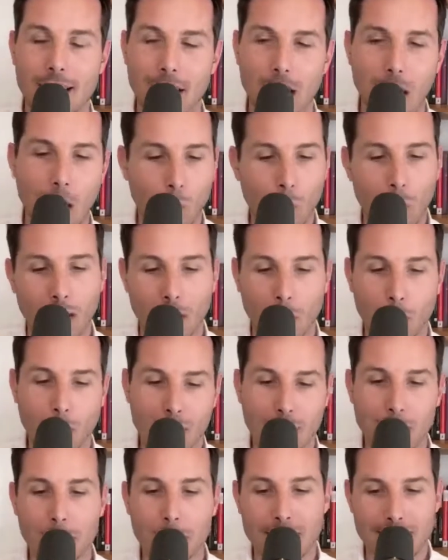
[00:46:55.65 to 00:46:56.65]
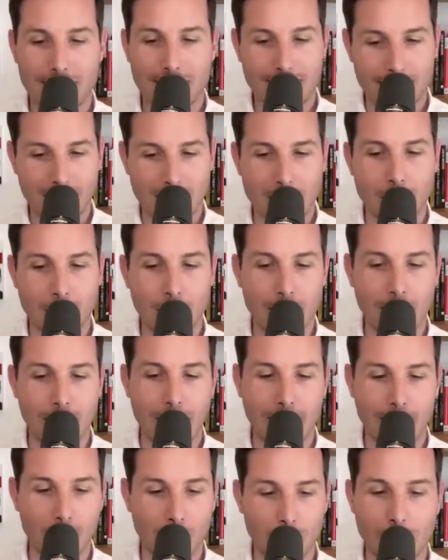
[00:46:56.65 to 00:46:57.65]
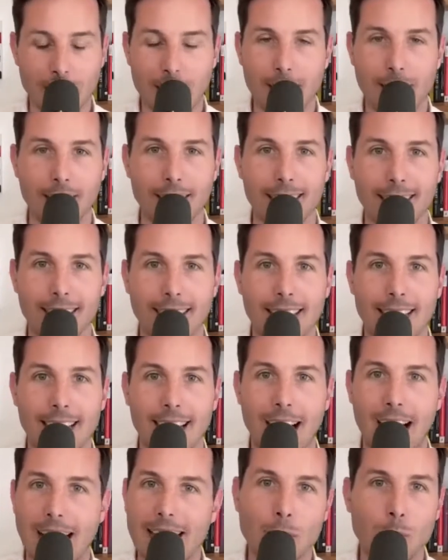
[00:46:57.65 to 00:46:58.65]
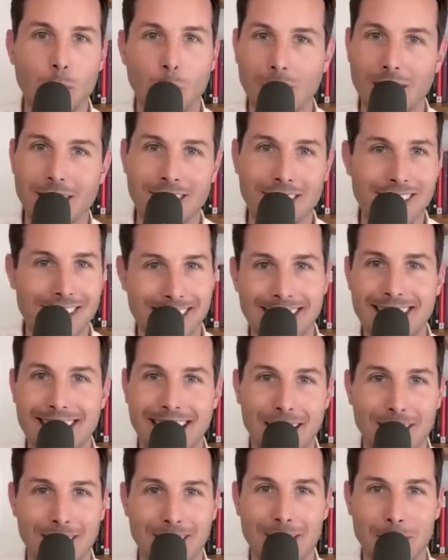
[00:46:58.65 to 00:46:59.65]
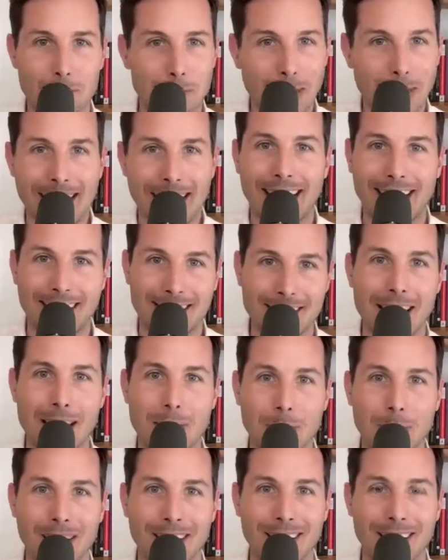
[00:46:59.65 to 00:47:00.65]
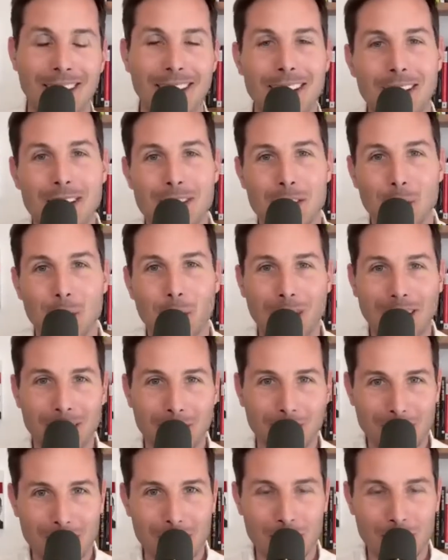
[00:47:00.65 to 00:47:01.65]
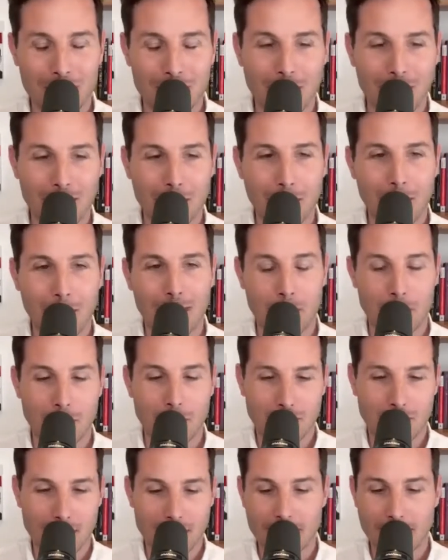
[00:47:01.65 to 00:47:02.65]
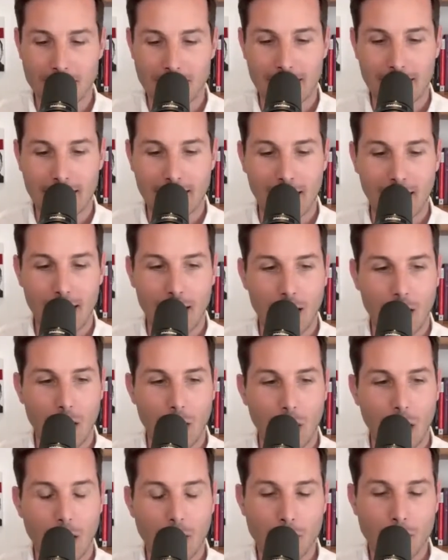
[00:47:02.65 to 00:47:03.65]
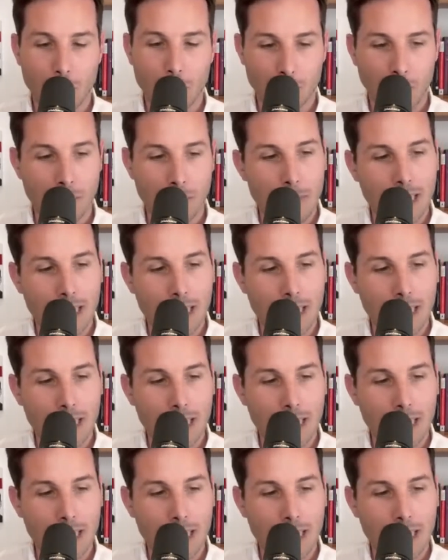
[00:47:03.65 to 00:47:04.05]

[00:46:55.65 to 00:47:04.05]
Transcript: I, while I wanted to be successful in that career, I didn't want to just sit down there and bang at the typewriter. So when I, when you talk about the persistency of, a, of